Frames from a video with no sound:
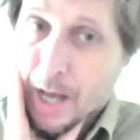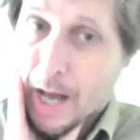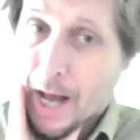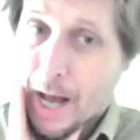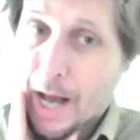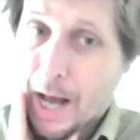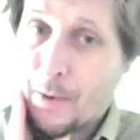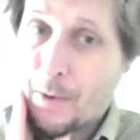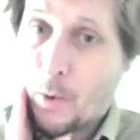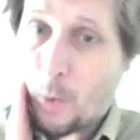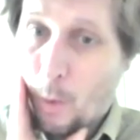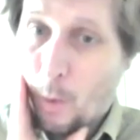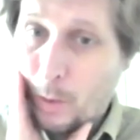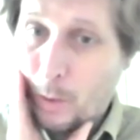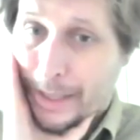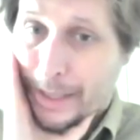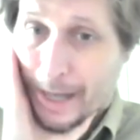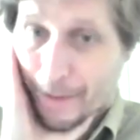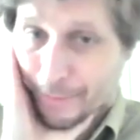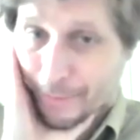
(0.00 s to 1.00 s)

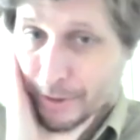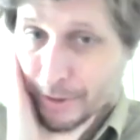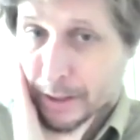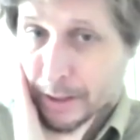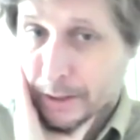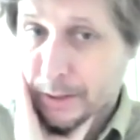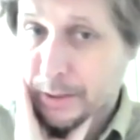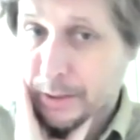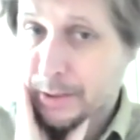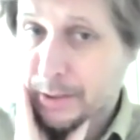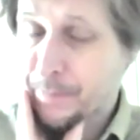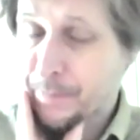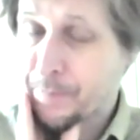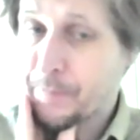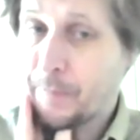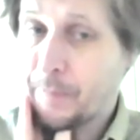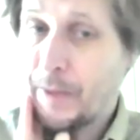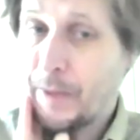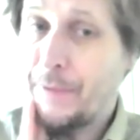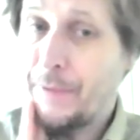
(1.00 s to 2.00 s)
all governors
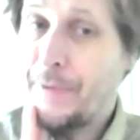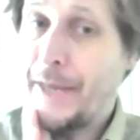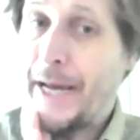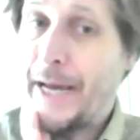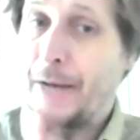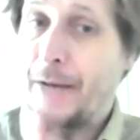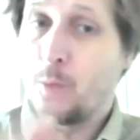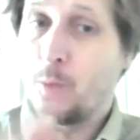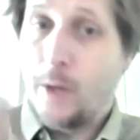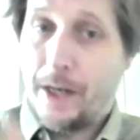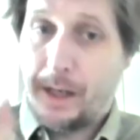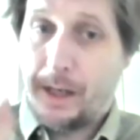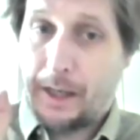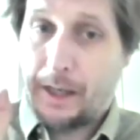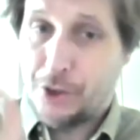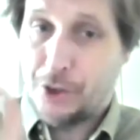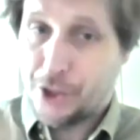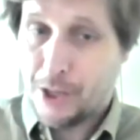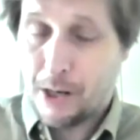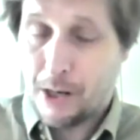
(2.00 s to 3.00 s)
that were in
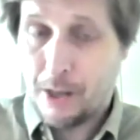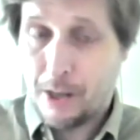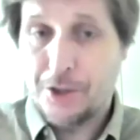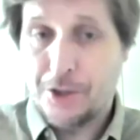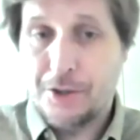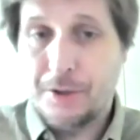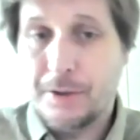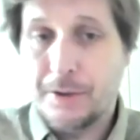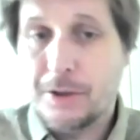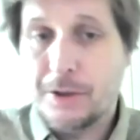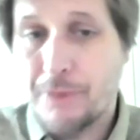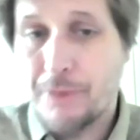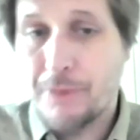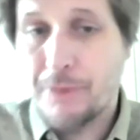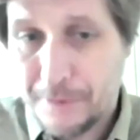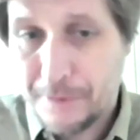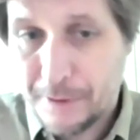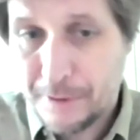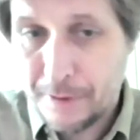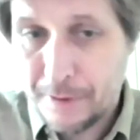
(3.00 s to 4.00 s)
charge during
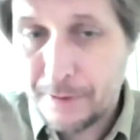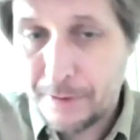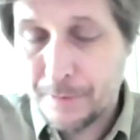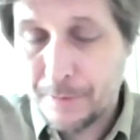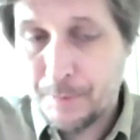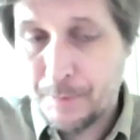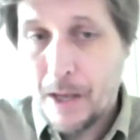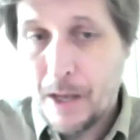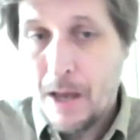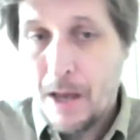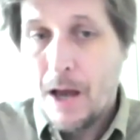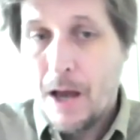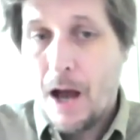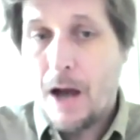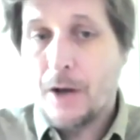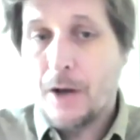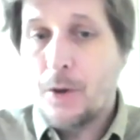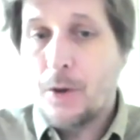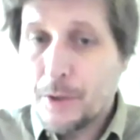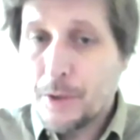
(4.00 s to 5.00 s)
crises
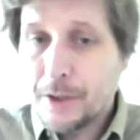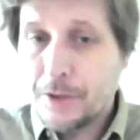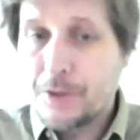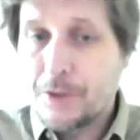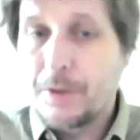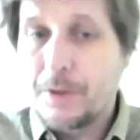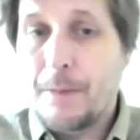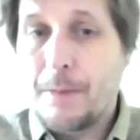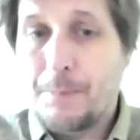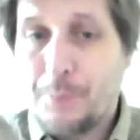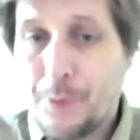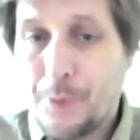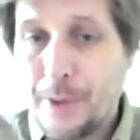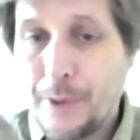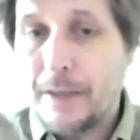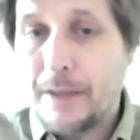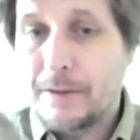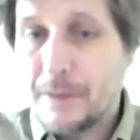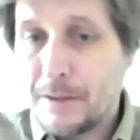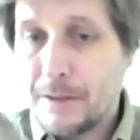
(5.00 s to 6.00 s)
according to their
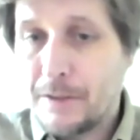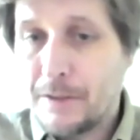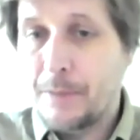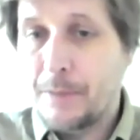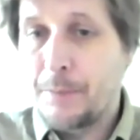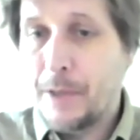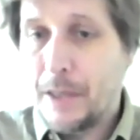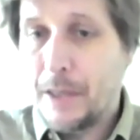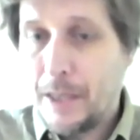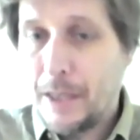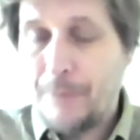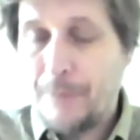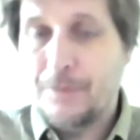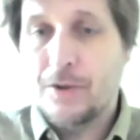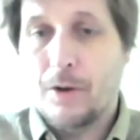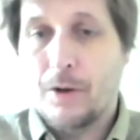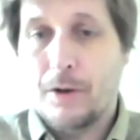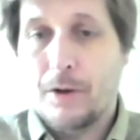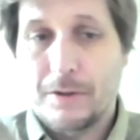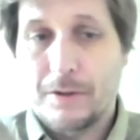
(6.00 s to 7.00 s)
pre-existing beliefs
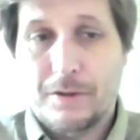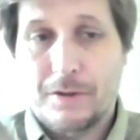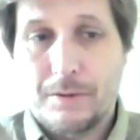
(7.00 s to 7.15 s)
on a